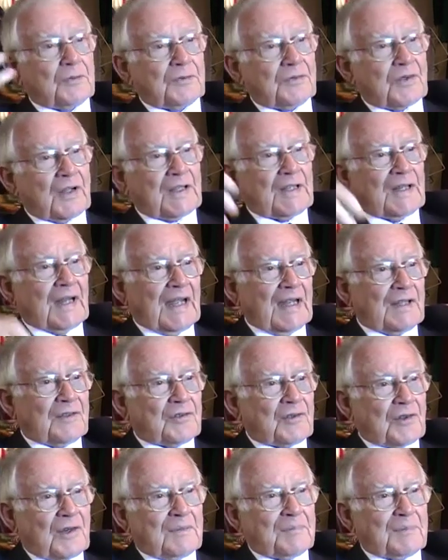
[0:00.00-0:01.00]
second-hand
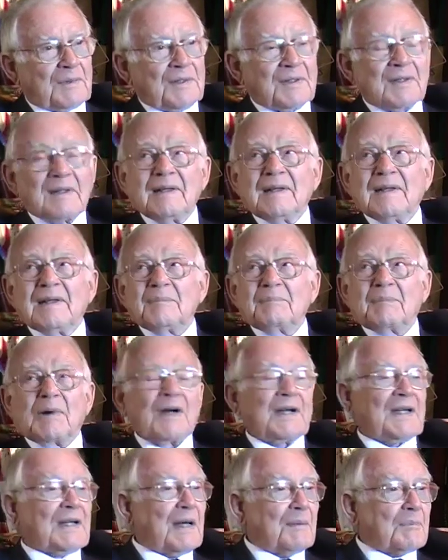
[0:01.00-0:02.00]
shop and
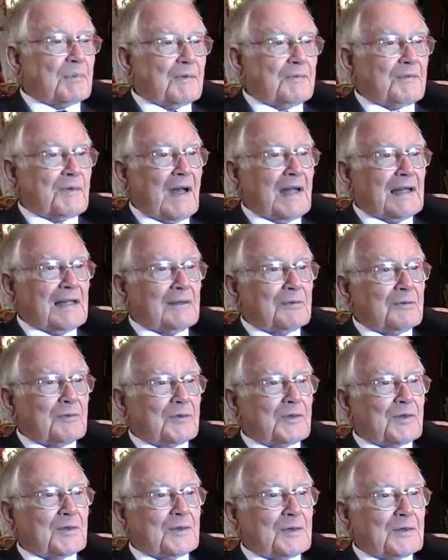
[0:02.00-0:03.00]
buy a couple of
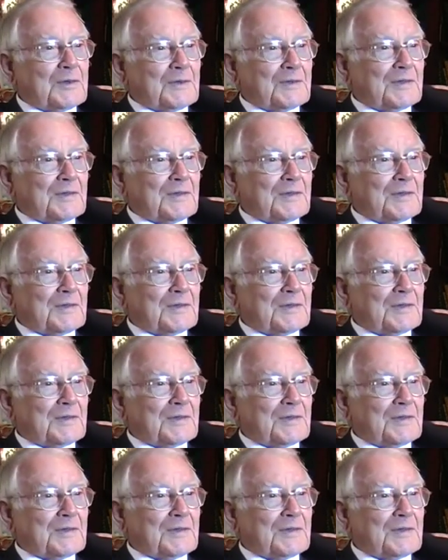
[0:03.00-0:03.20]
valves or